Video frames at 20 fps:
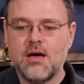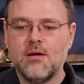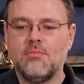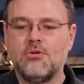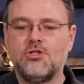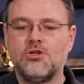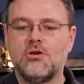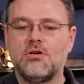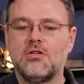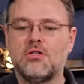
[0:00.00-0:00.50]

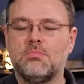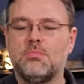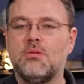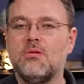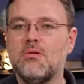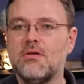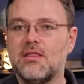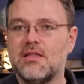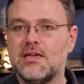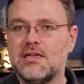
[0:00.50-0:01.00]
But you can
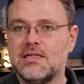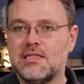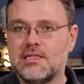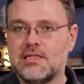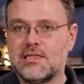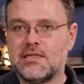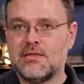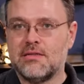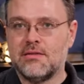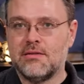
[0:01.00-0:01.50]
deploy
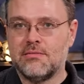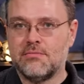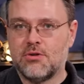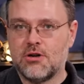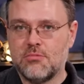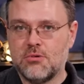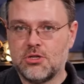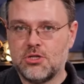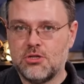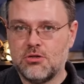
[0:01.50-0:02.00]
these
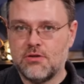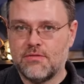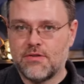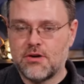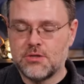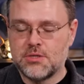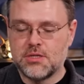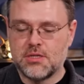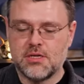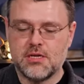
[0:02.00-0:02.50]
pretty much
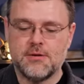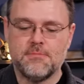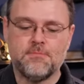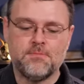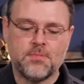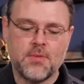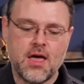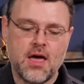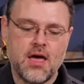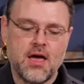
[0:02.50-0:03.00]
universally.
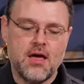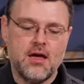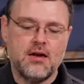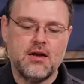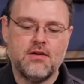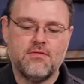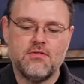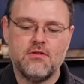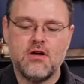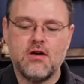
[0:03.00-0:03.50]

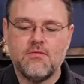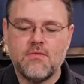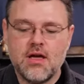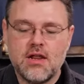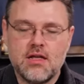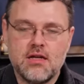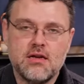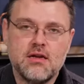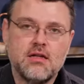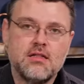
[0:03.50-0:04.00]
Now, if you're not
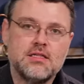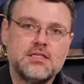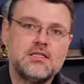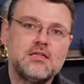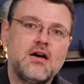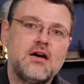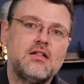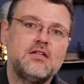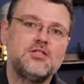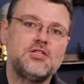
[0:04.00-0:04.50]
right in on the
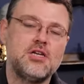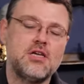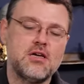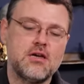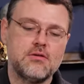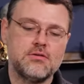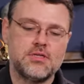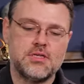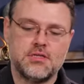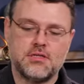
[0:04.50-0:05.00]
Synology
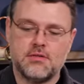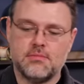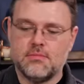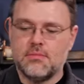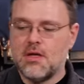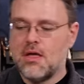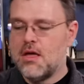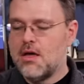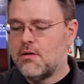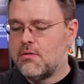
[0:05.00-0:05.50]
ecosystem,
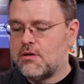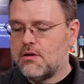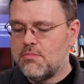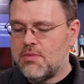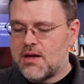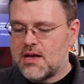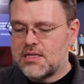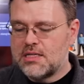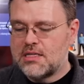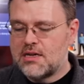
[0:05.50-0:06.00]
when you
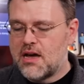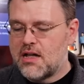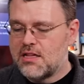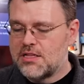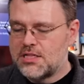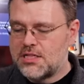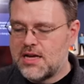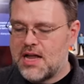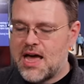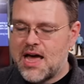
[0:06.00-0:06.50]
buy a
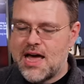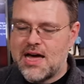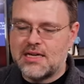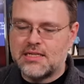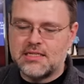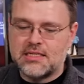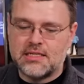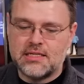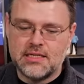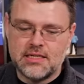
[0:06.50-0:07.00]
Synology
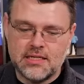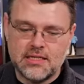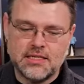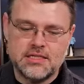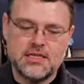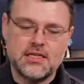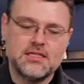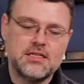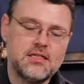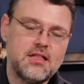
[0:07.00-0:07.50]
NAS,
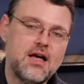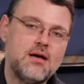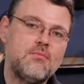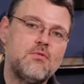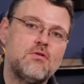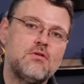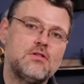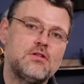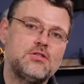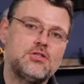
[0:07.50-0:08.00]
this does a lot
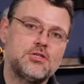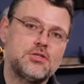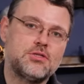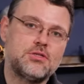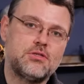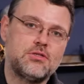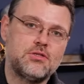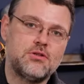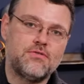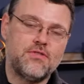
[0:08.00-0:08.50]
more than
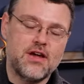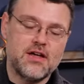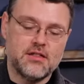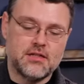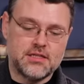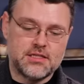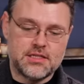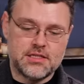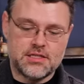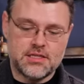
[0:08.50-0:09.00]
just
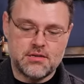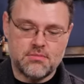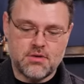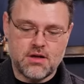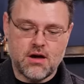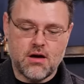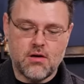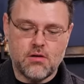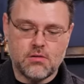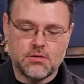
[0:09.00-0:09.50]
surveillance. This can
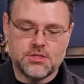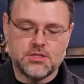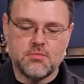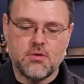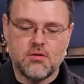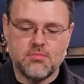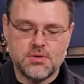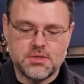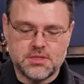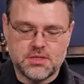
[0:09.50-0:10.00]
be a whole
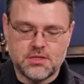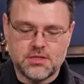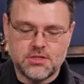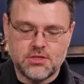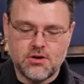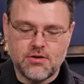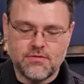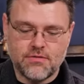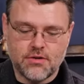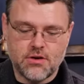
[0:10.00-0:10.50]
small business
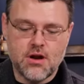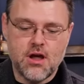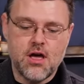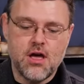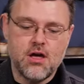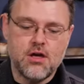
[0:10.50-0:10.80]
server.